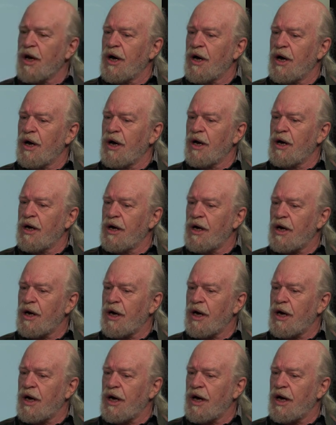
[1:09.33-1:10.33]

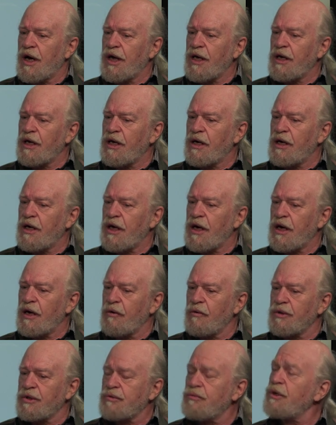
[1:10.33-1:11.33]
I
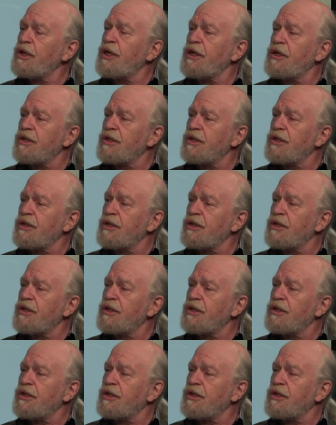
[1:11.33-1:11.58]
was really